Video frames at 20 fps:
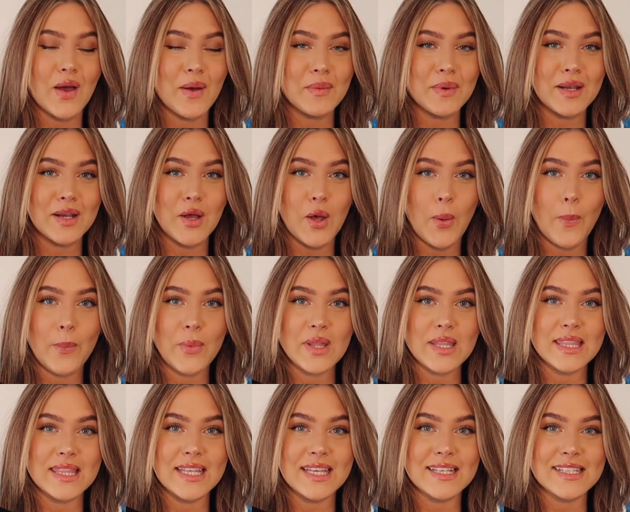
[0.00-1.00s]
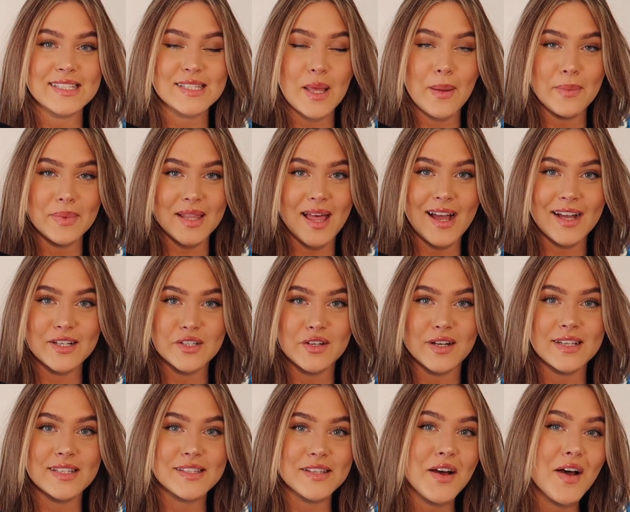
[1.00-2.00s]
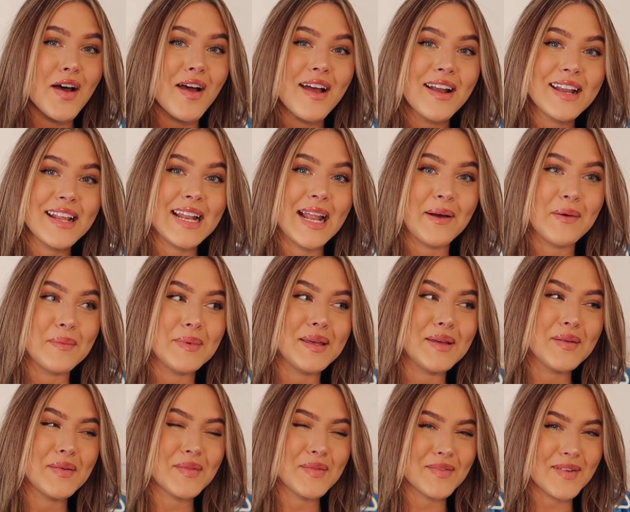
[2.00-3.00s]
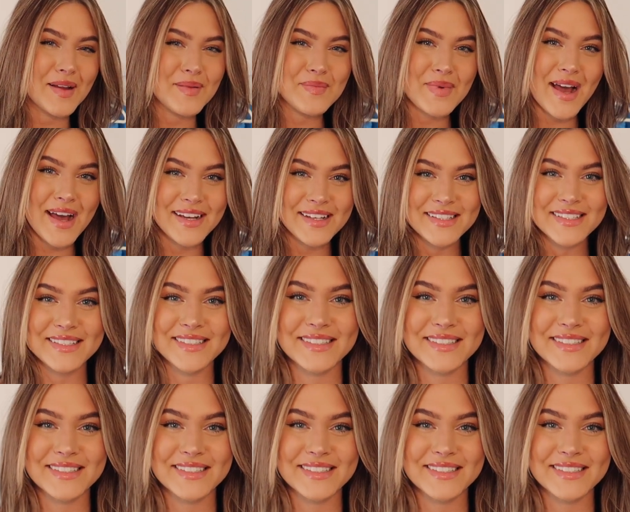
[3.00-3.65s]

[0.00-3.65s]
I'm gonna go put this black dress on and I'll be right back.